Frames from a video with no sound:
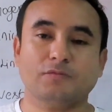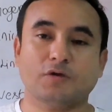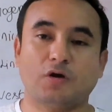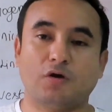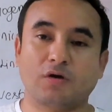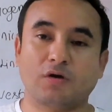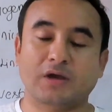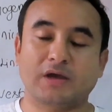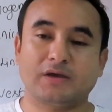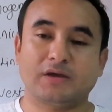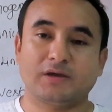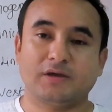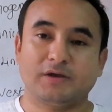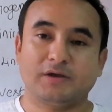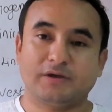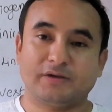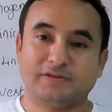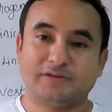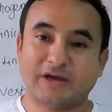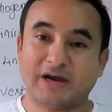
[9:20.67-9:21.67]
Okay,
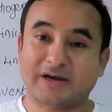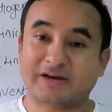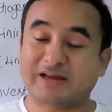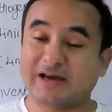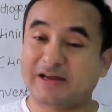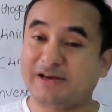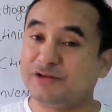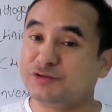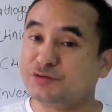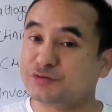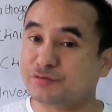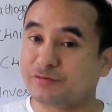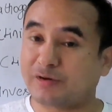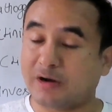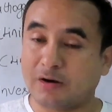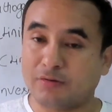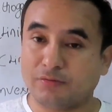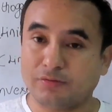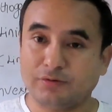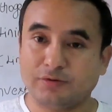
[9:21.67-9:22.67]
that can injure
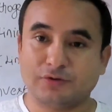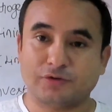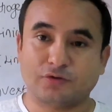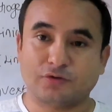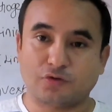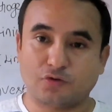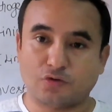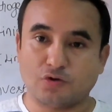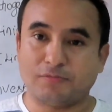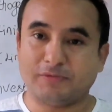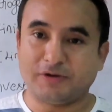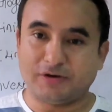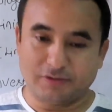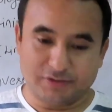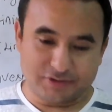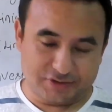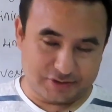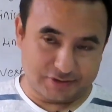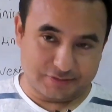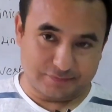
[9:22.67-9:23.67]
our
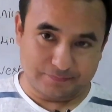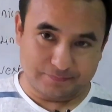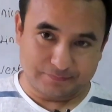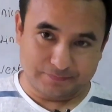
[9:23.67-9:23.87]
glomerulus.